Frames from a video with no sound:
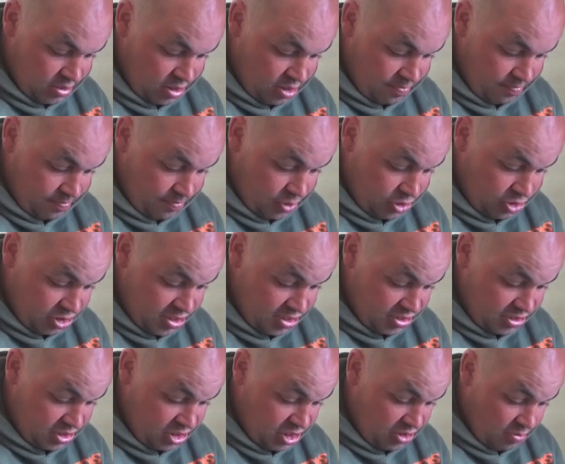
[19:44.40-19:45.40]
push it
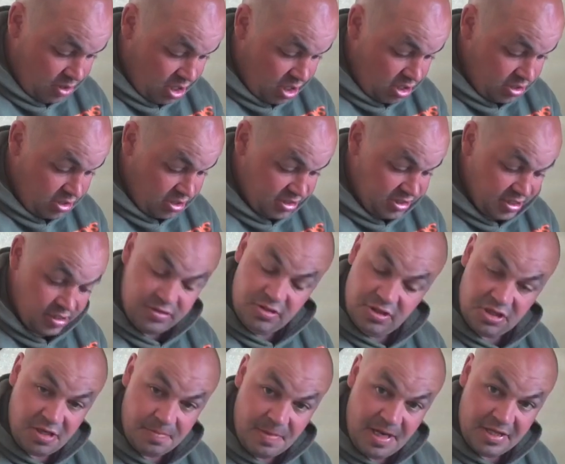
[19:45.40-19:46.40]
too hard, because it will
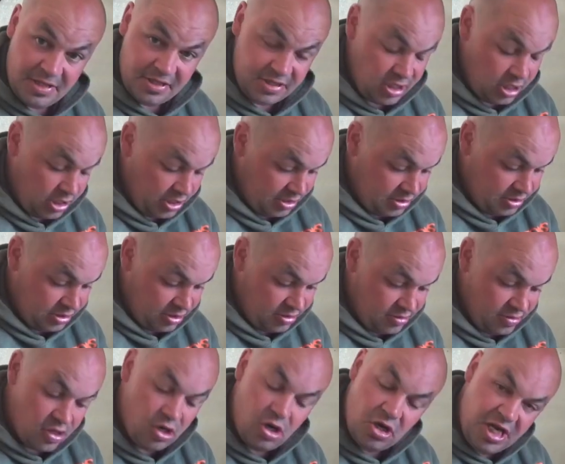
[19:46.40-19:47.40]
just come out the side. So
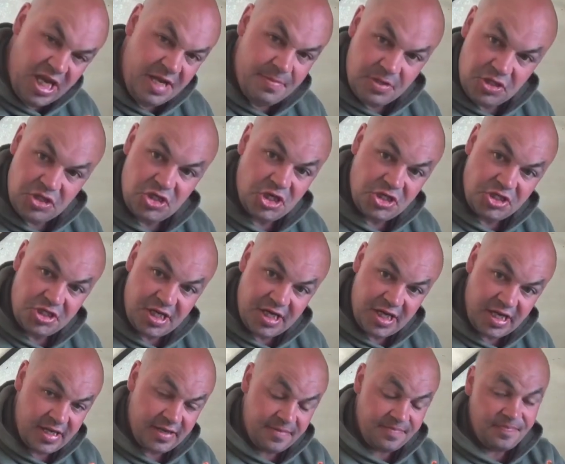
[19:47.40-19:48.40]
you've got to keep adjusting
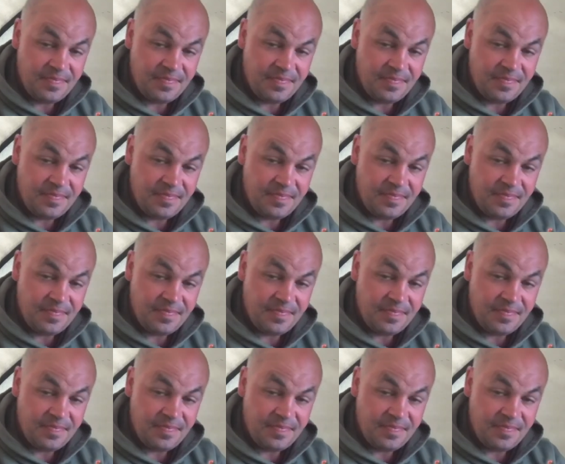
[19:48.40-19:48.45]
it.